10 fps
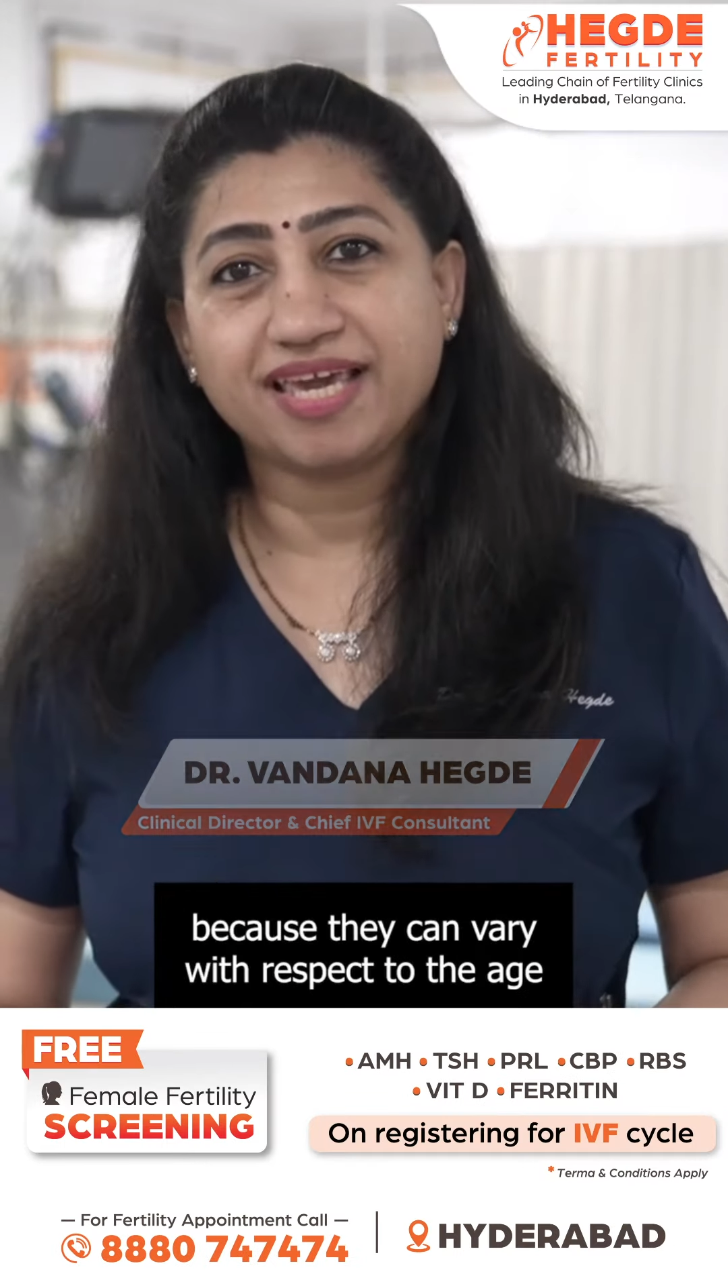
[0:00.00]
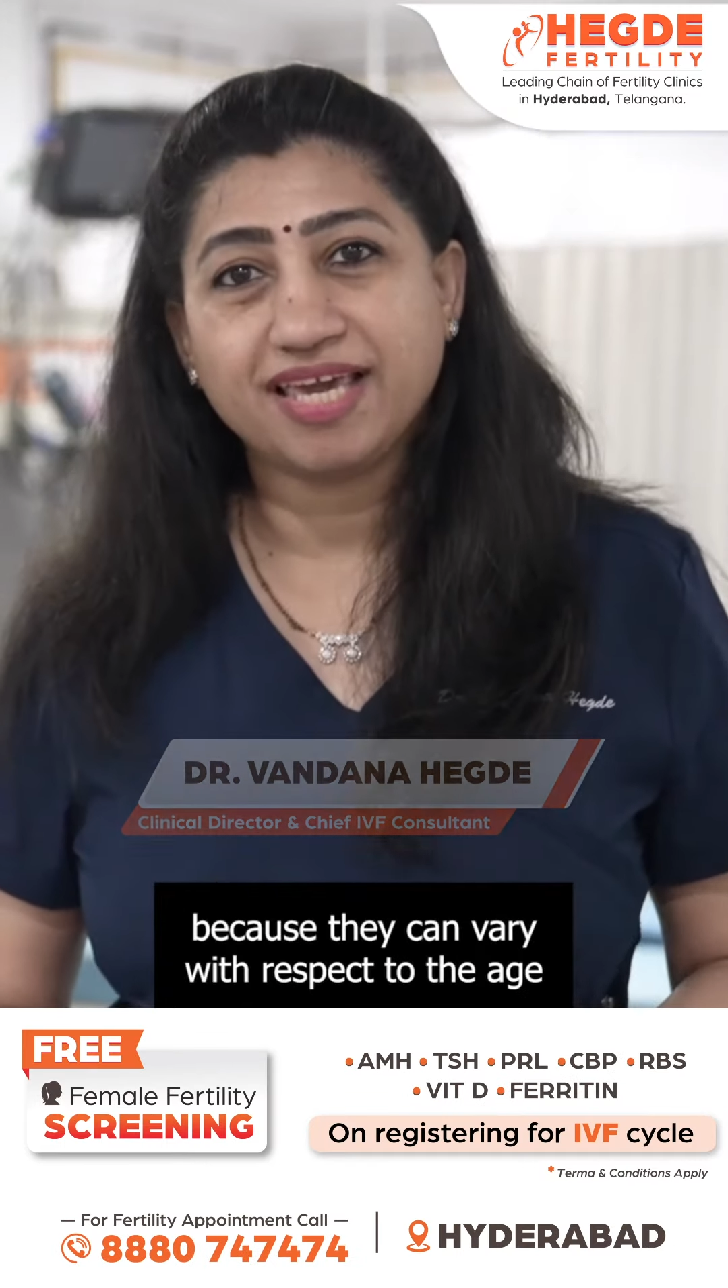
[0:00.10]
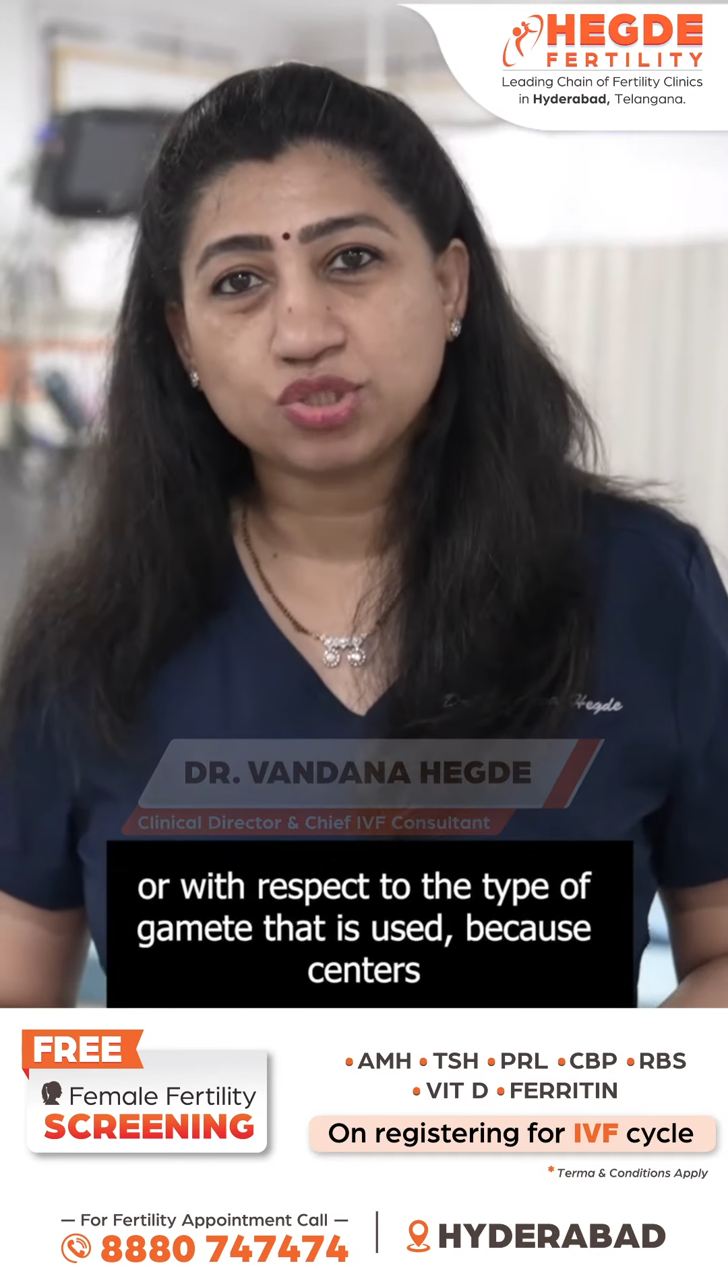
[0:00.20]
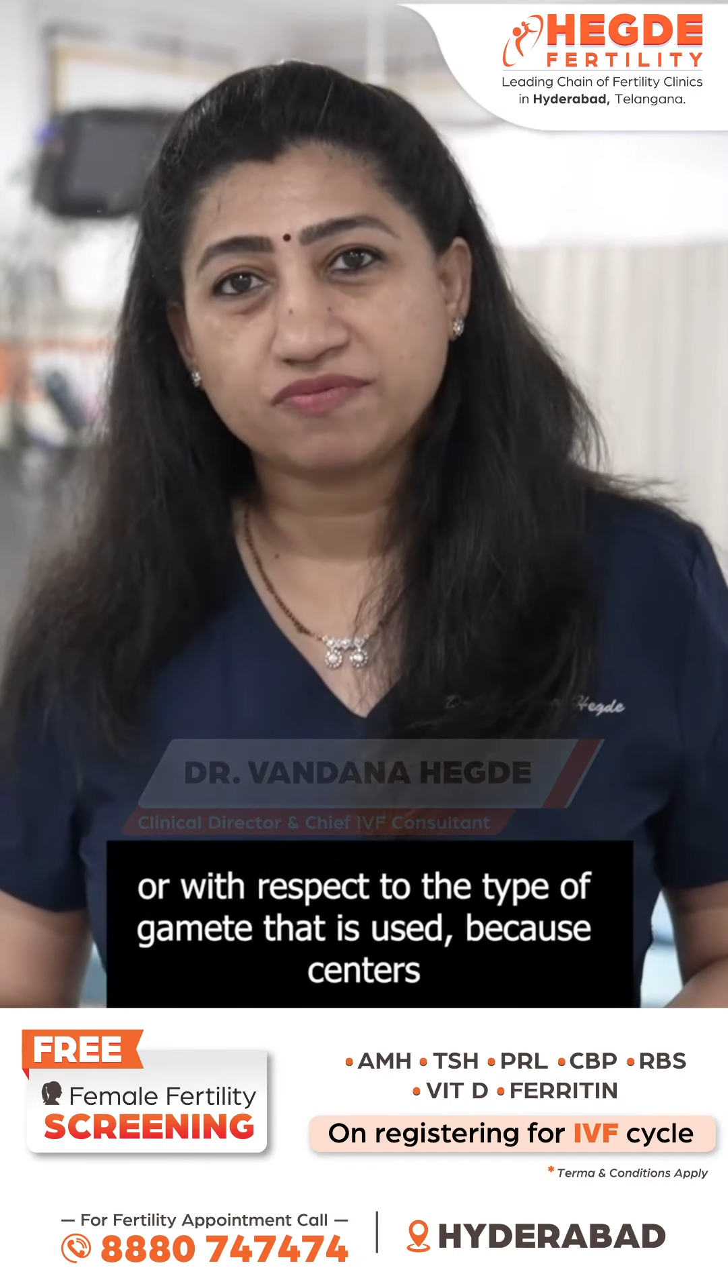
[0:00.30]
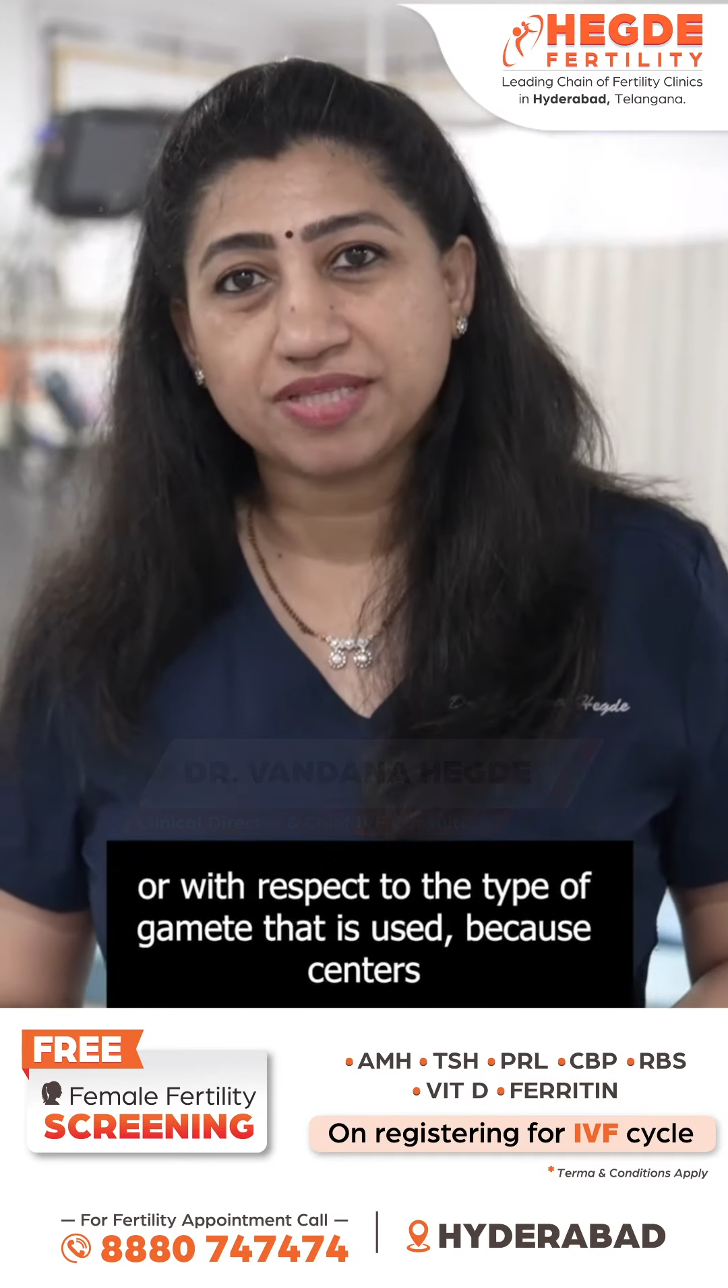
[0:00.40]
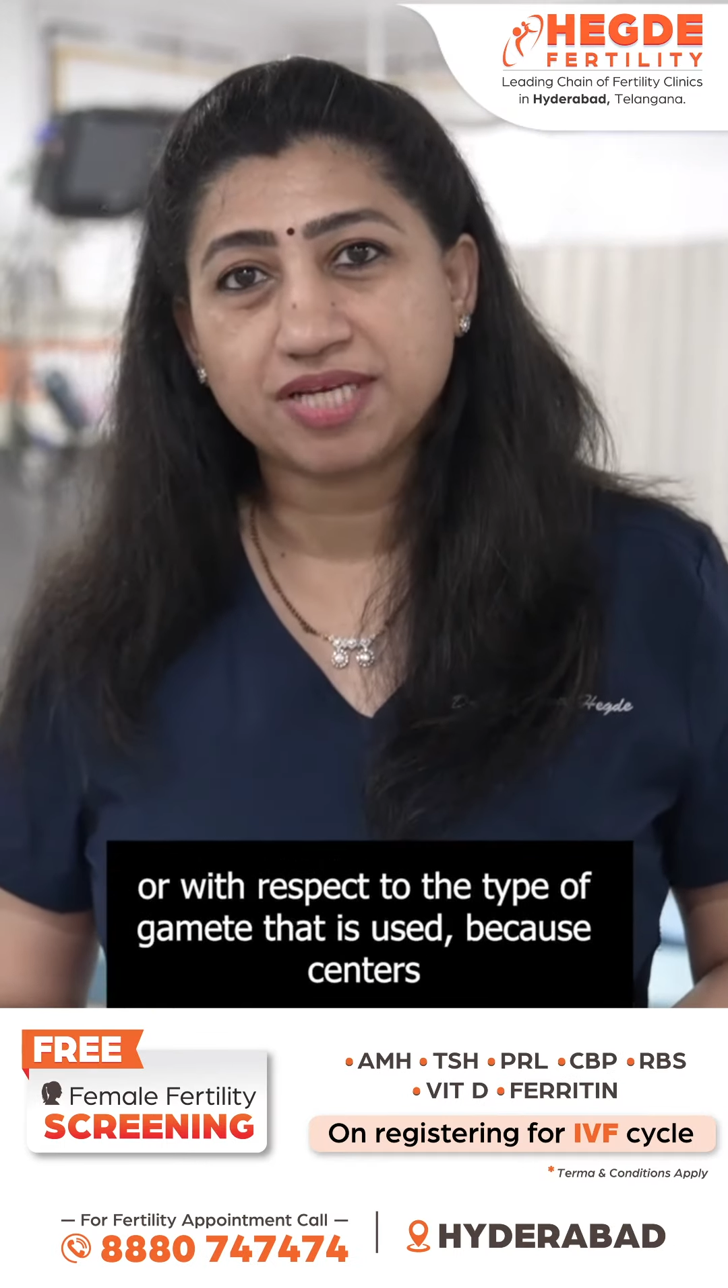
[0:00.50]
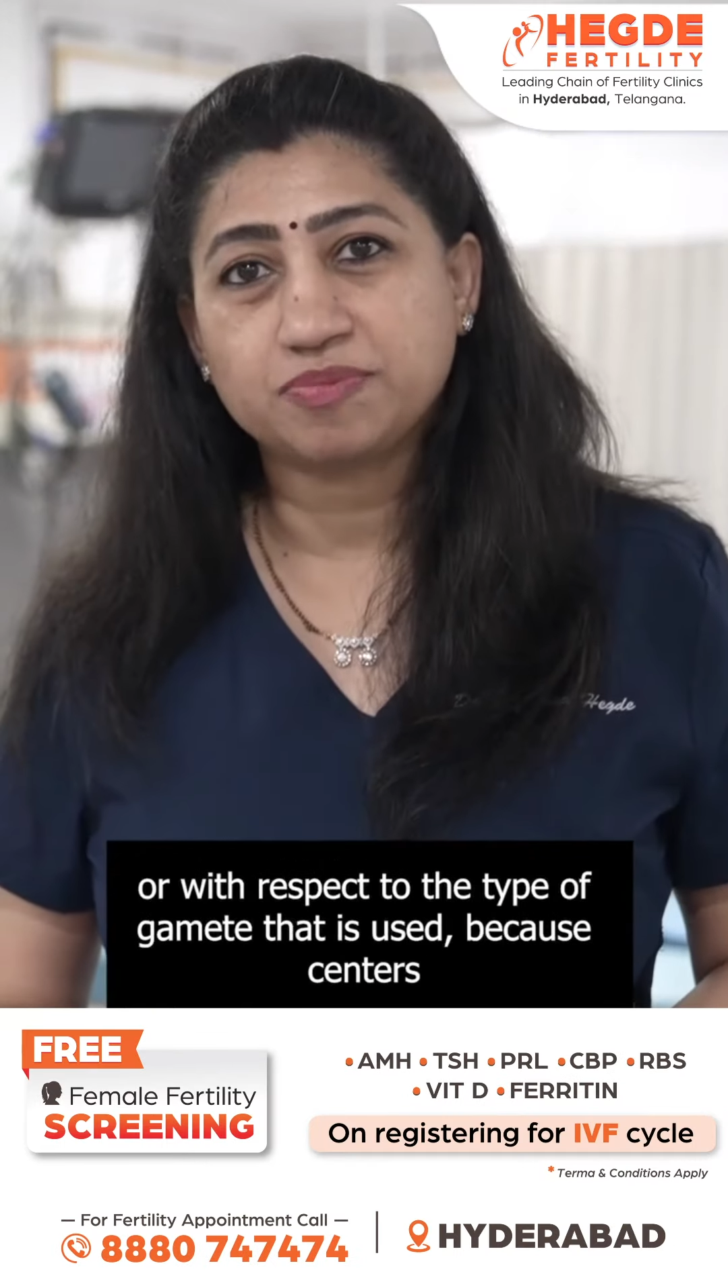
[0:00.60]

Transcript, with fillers: age or with